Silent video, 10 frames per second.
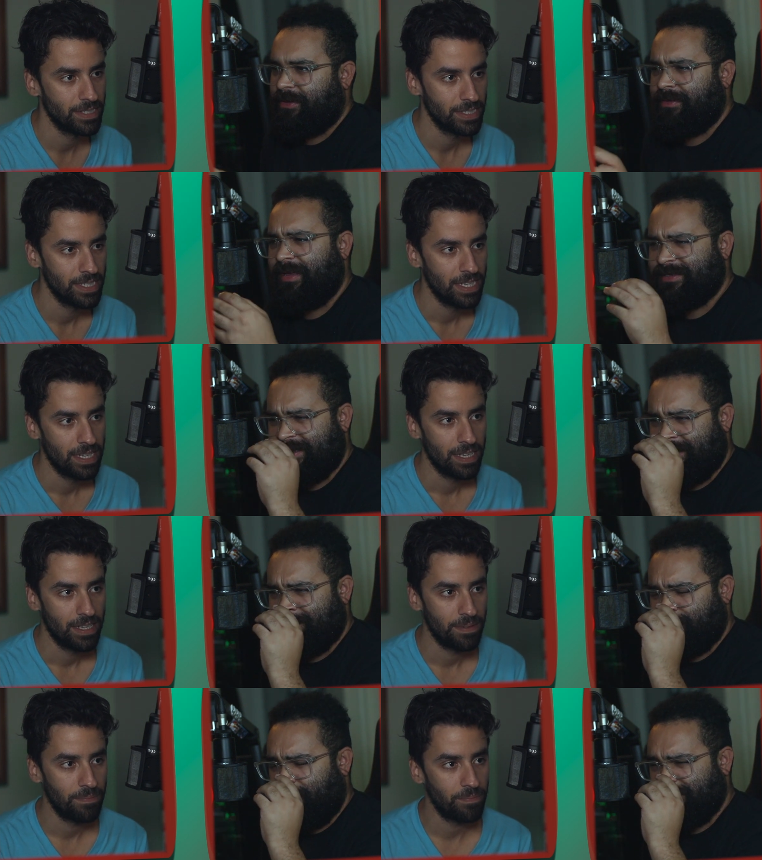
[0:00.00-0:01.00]
Speaker 1: could. It's like a,
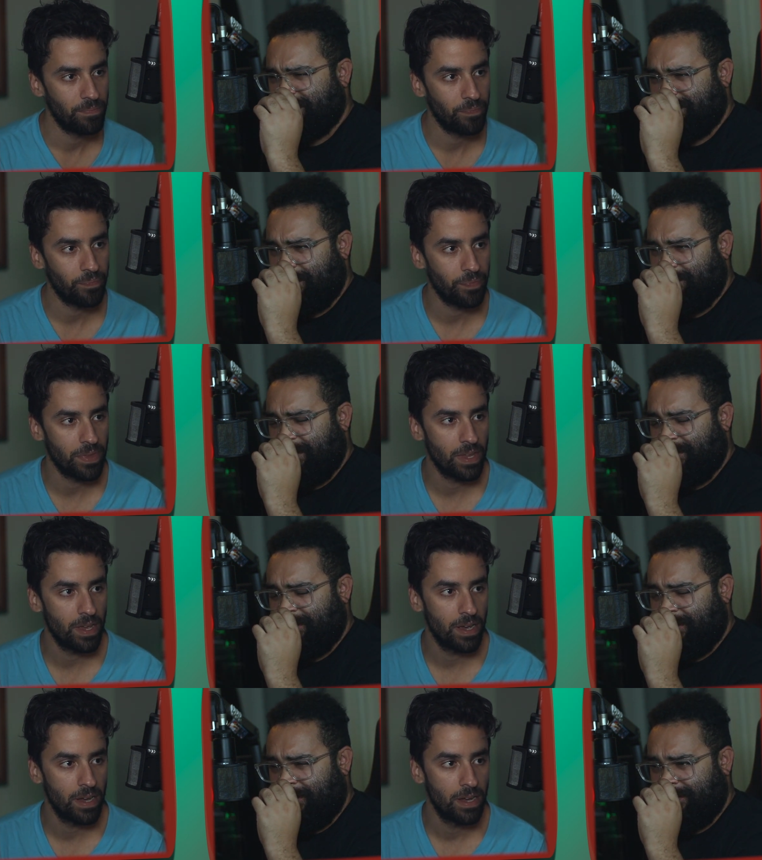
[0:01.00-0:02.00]
what was the area
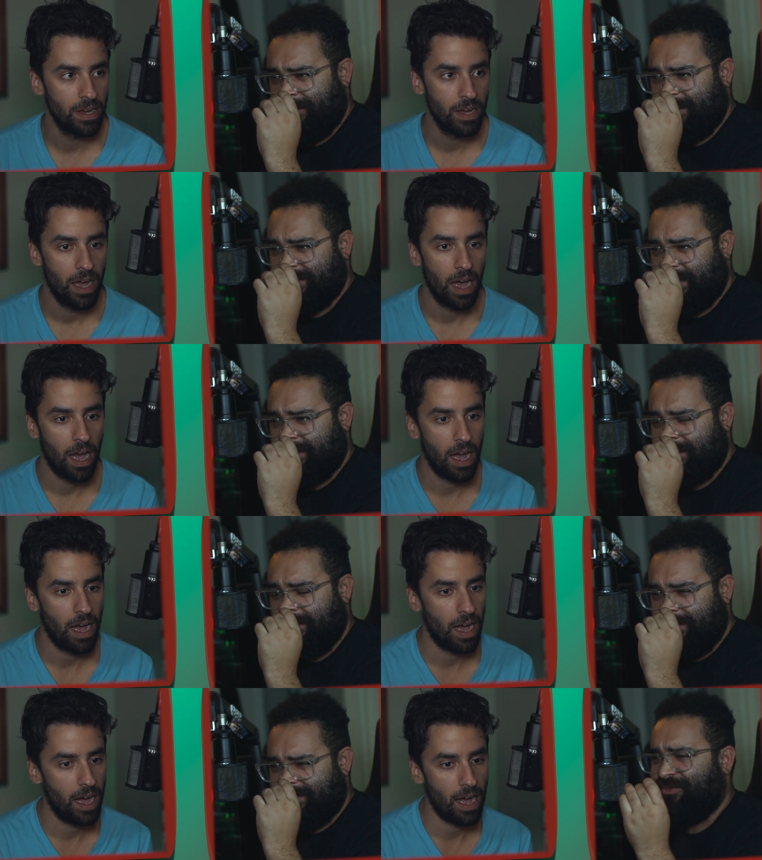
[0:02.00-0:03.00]
called? It's like
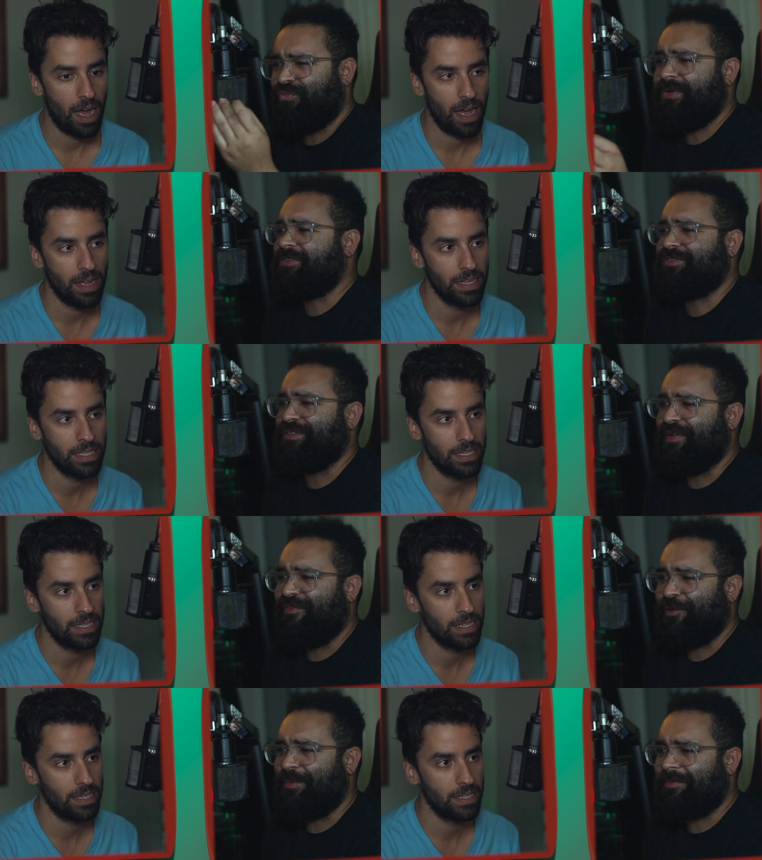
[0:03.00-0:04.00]
it's not research and
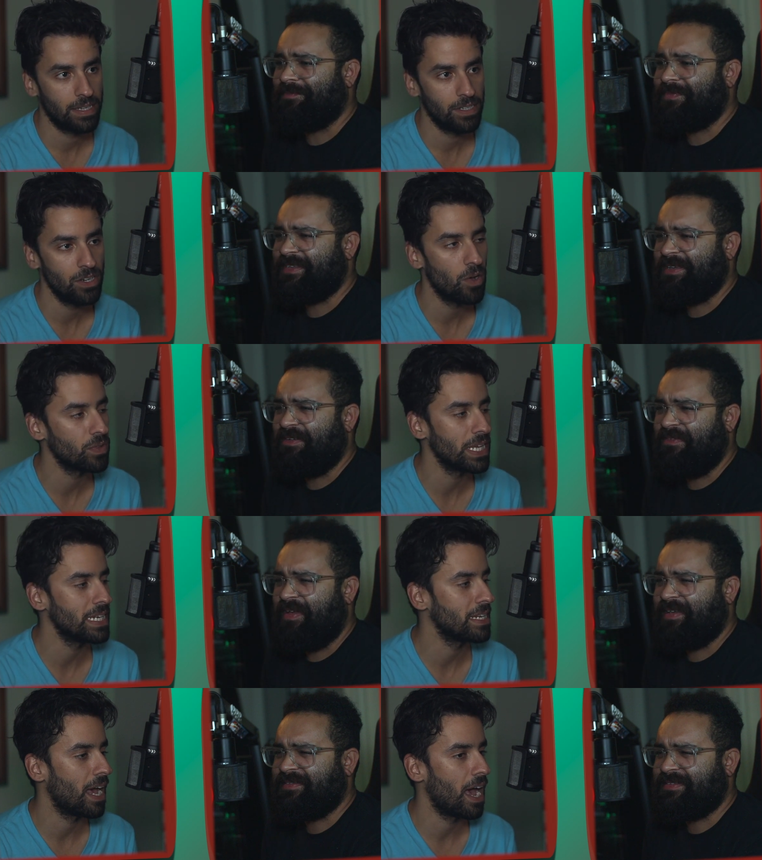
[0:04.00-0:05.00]
development. It's no, like they,
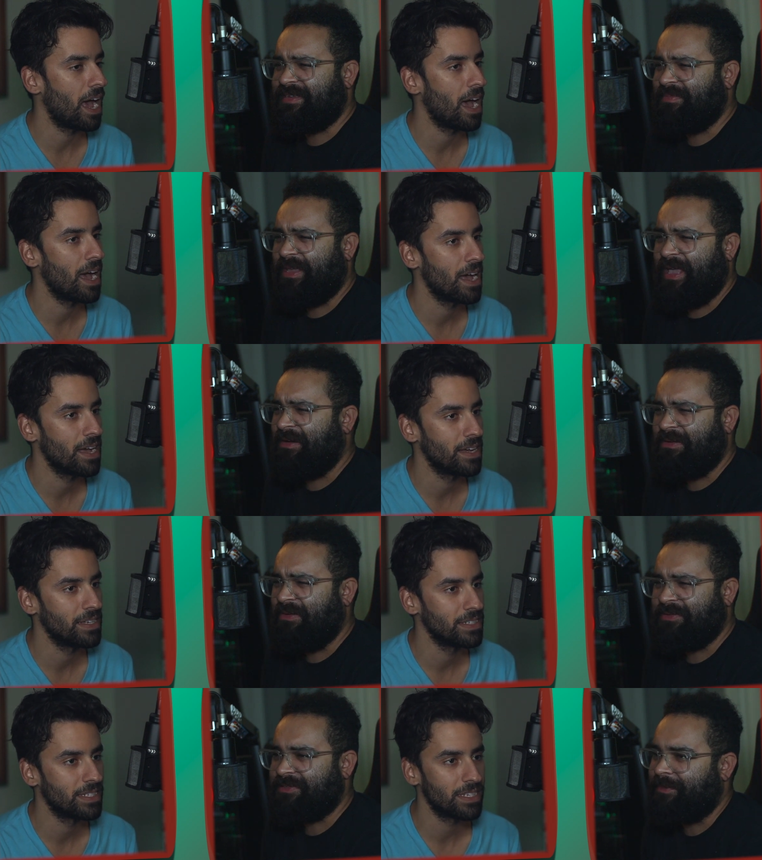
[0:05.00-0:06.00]
advanced and mechanical
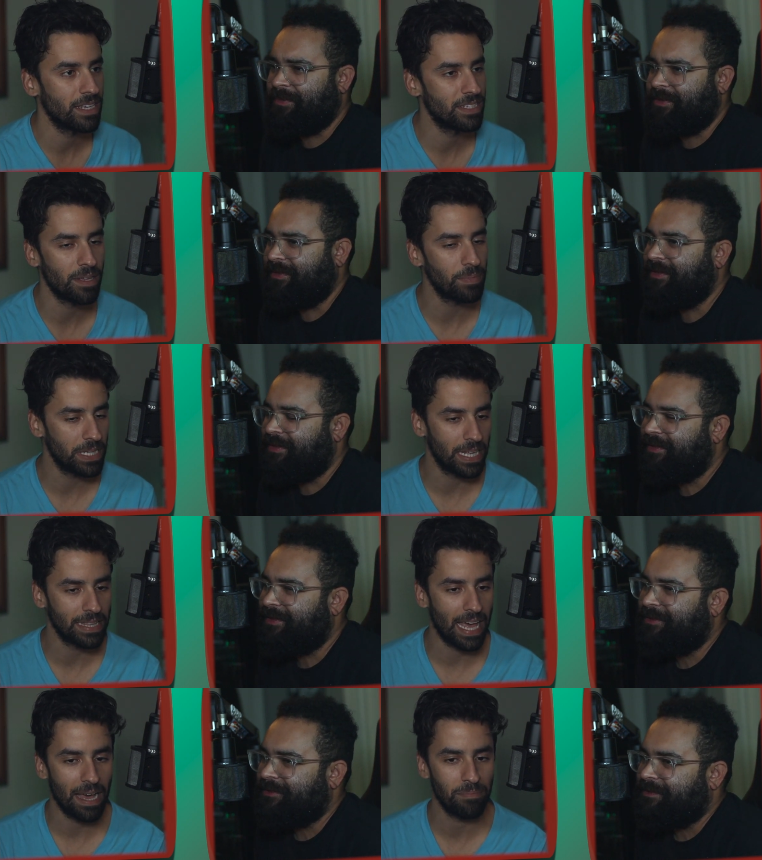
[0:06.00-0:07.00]
or
Speaker 2: something. something like
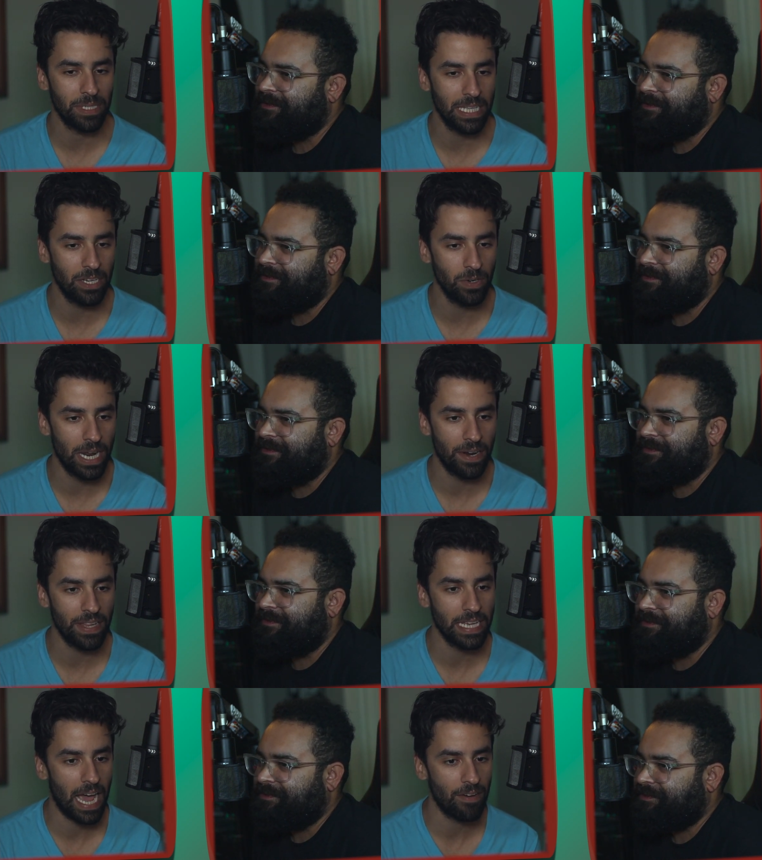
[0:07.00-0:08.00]
that. But they go down and
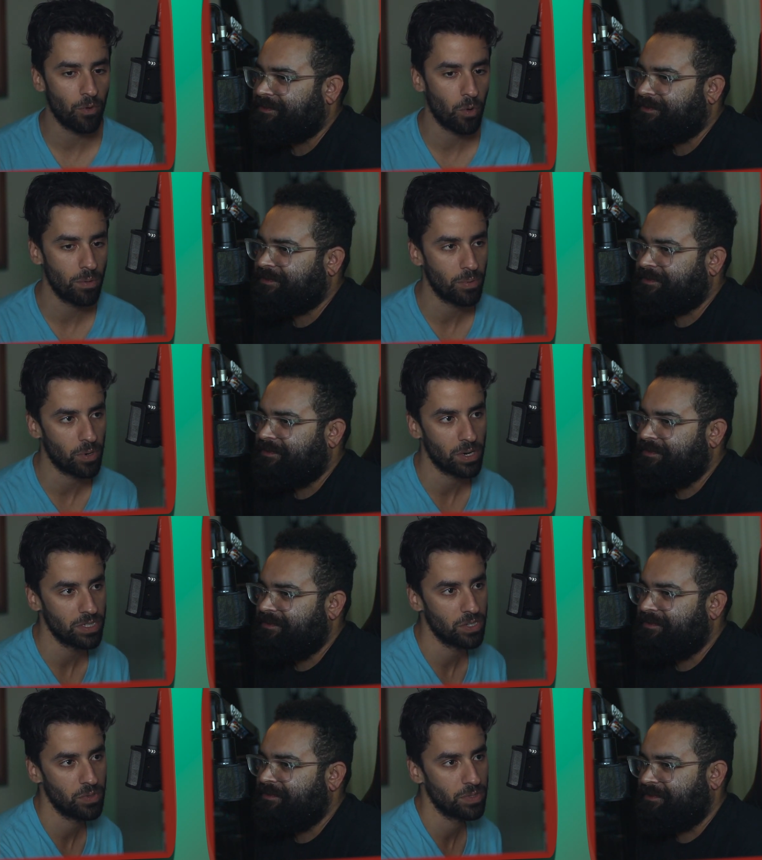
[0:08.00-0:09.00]
they have
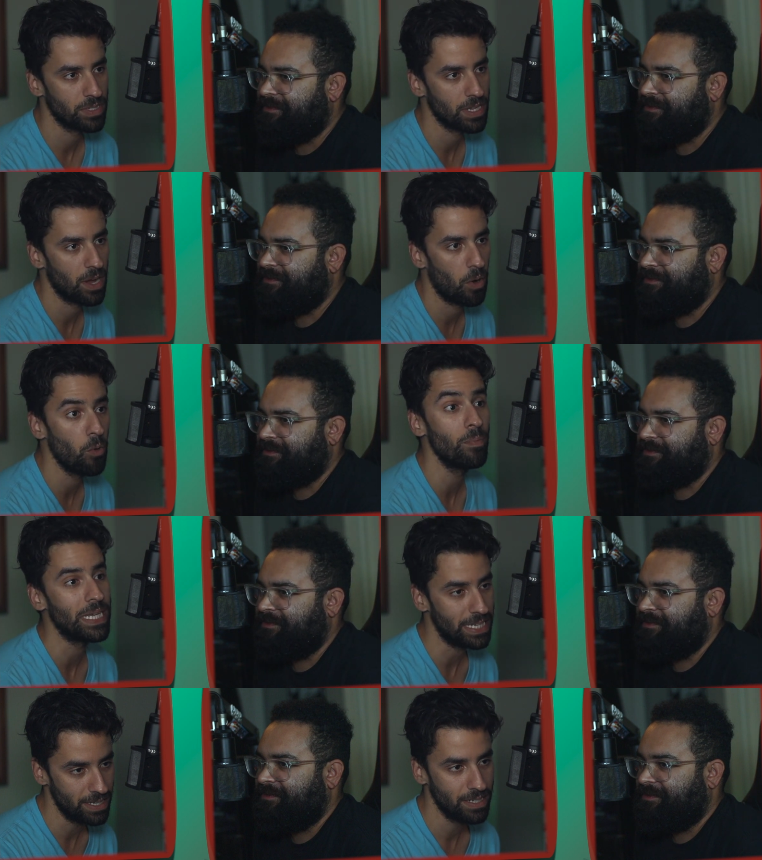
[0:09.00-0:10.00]
Ouroboros, who's OB,
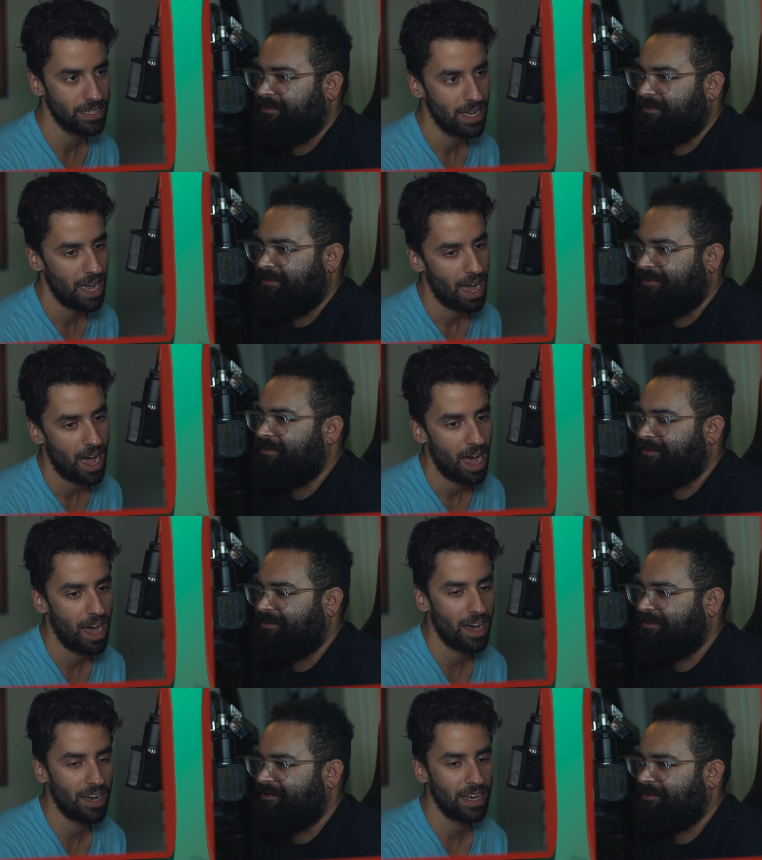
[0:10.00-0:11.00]

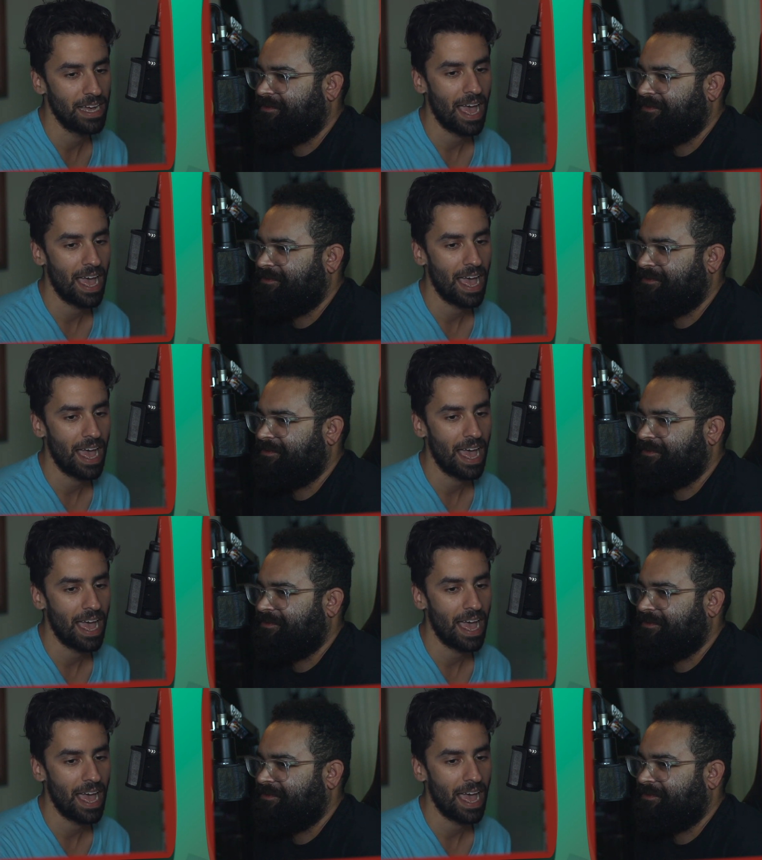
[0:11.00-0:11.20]
uh,